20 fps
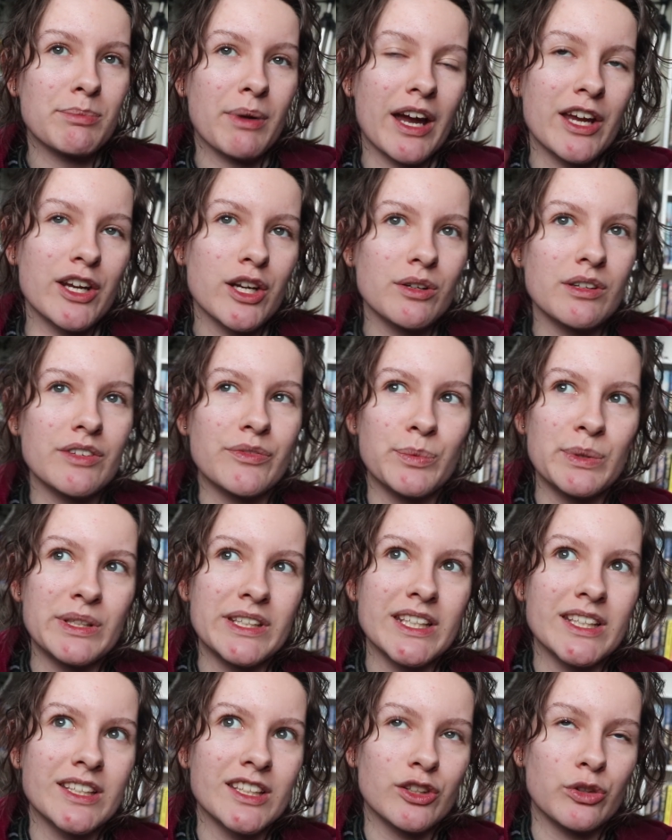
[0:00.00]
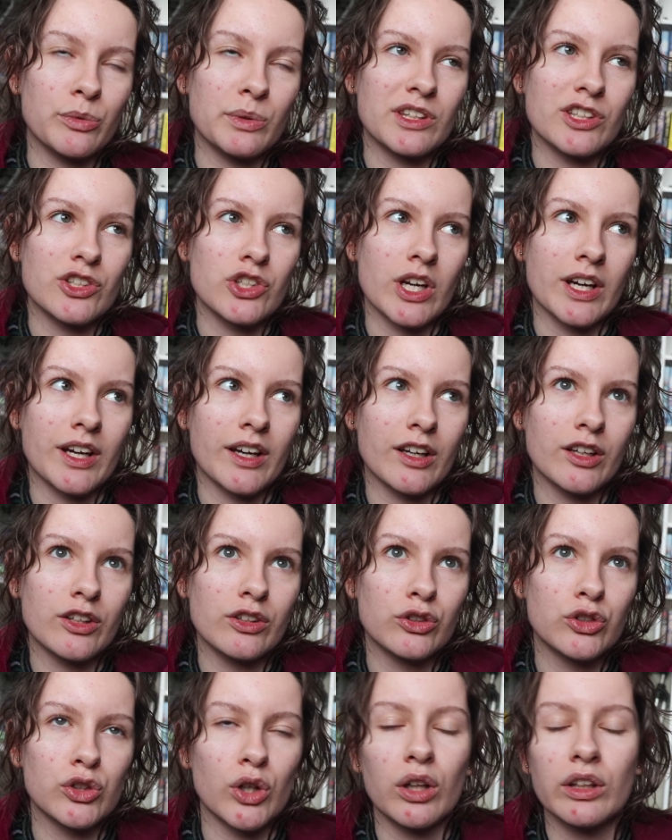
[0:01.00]
But I know if we did a Twitter chat,
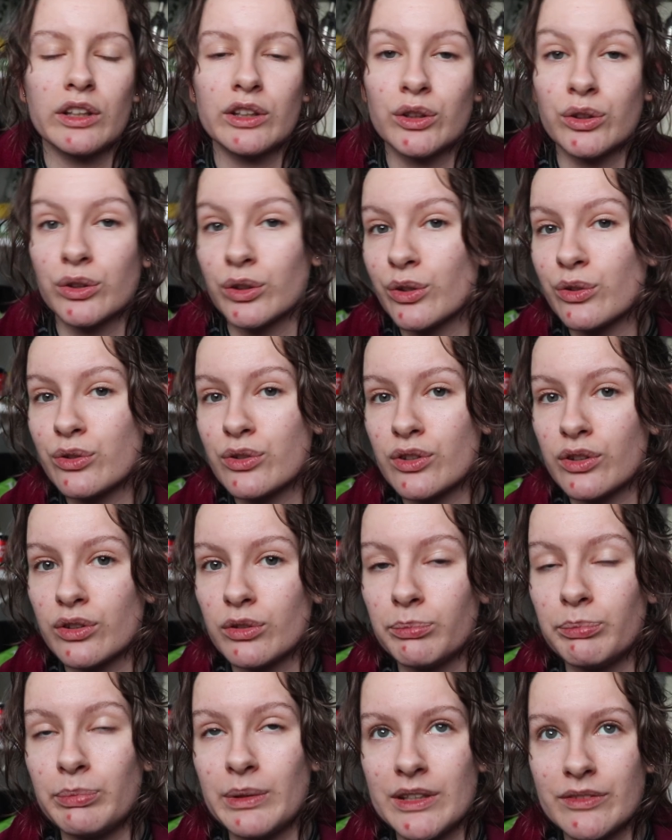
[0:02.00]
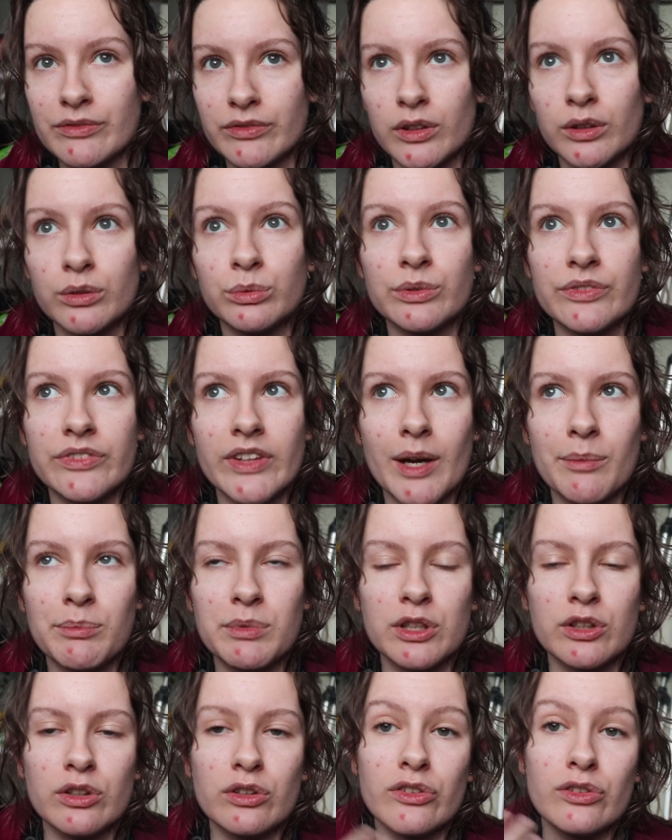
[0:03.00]
Charlotte could also be involved with that
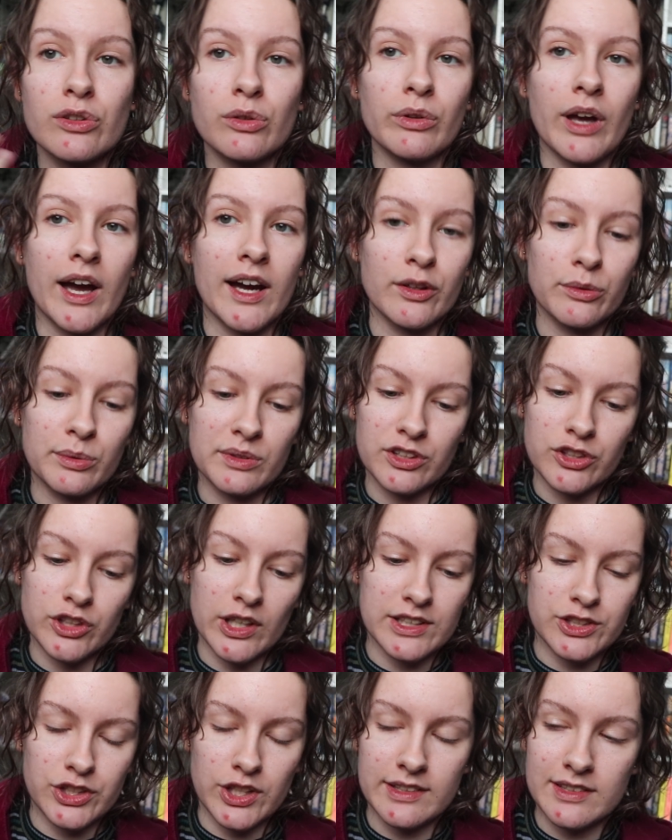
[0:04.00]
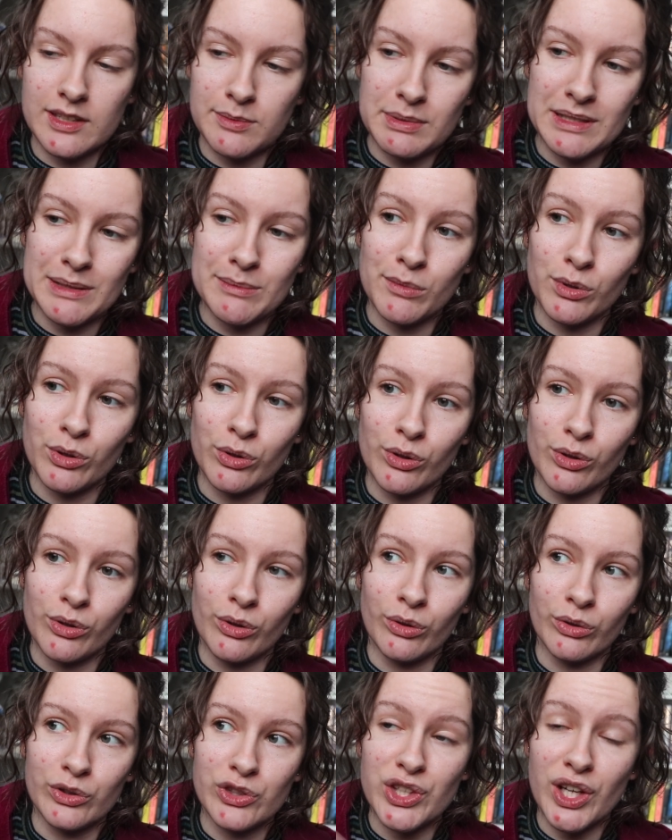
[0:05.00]
because our Twitter chats tend to be
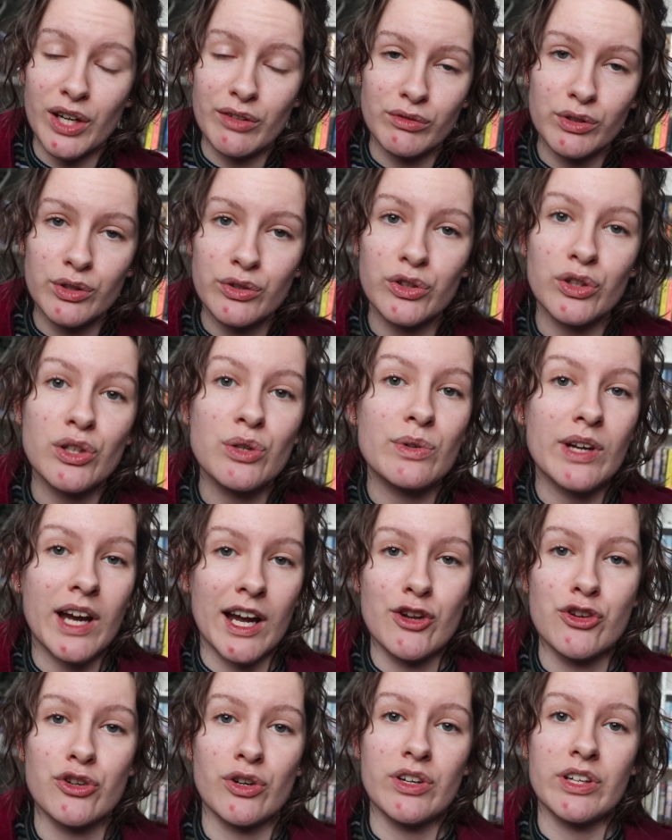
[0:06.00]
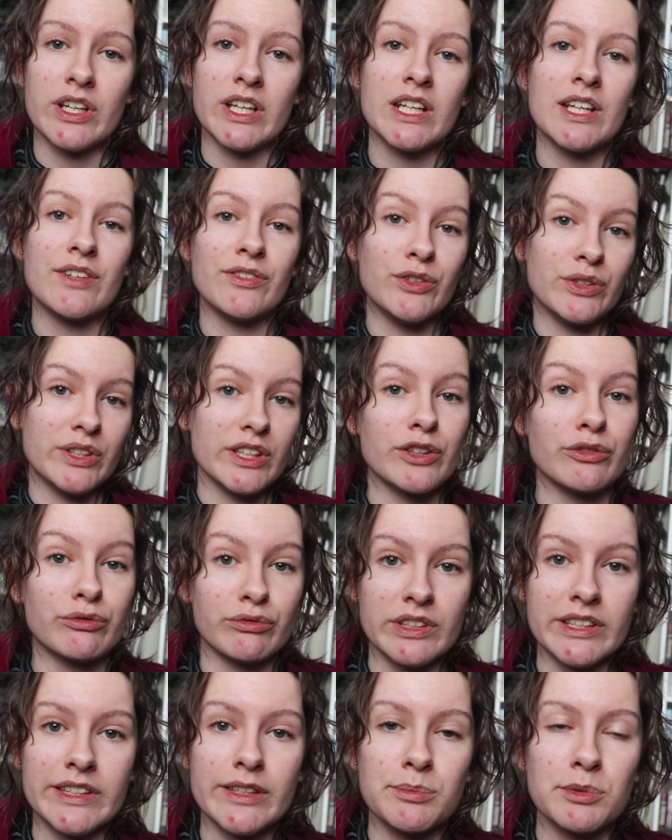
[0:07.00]
more general, so you can join in if you didn't
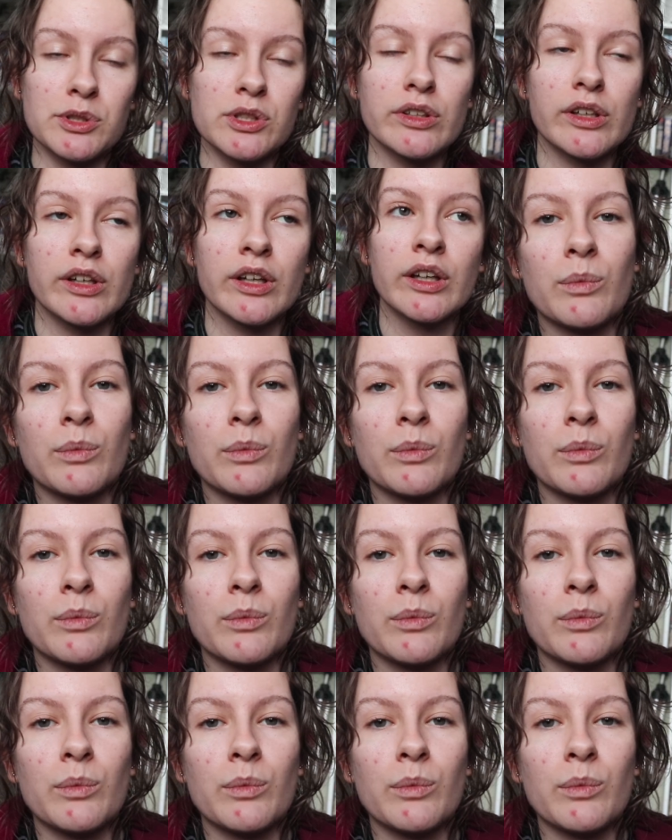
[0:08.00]
read the book.